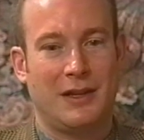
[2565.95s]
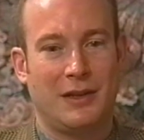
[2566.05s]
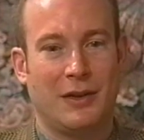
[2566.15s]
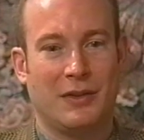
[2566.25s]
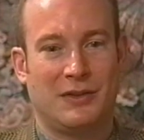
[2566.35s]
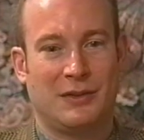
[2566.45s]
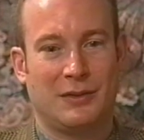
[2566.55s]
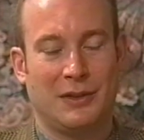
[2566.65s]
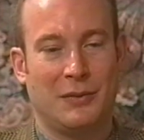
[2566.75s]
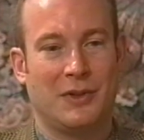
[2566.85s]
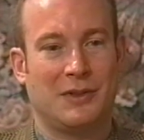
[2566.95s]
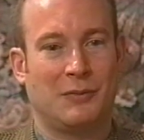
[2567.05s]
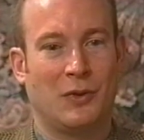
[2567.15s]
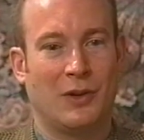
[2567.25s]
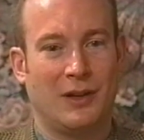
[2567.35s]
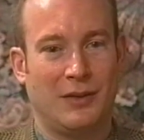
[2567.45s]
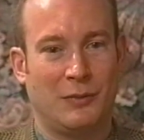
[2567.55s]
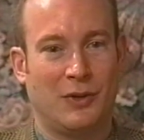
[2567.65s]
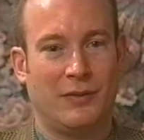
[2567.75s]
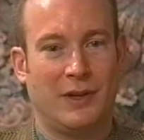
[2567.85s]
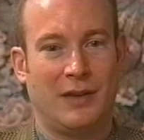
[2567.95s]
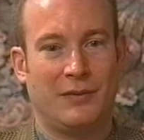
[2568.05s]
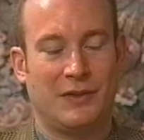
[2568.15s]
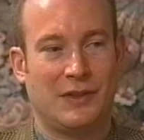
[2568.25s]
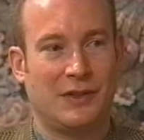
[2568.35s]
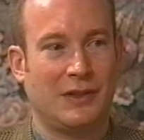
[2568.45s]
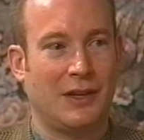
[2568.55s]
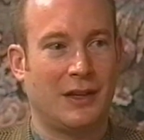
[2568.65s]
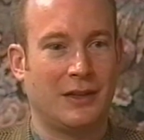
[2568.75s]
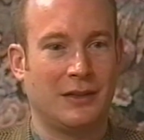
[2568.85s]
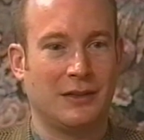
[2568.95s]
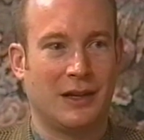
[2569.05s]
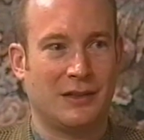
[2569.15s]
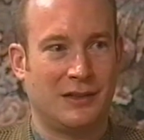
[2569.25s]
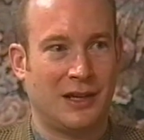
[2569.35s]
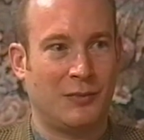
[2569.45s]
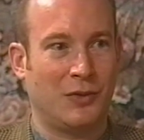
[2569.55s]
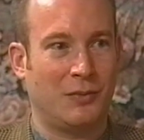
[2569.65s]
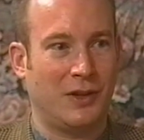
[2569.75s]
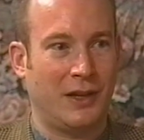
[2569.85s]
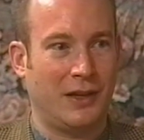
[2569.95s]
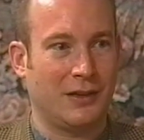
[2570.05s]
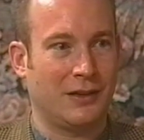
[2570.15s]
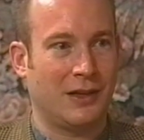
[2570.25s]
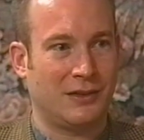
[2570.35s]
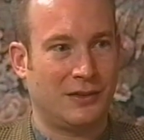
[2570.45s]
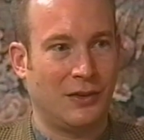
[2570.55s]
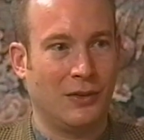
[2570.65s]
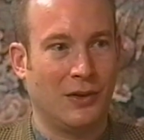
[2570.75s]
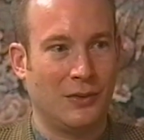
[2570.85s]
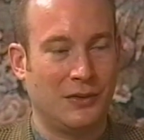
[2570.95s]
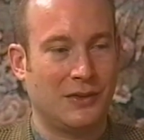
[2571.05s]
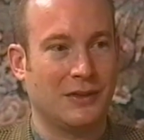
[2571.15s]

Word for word: you know, there certainly was more more of an emphasis on ensemble playing and less solos.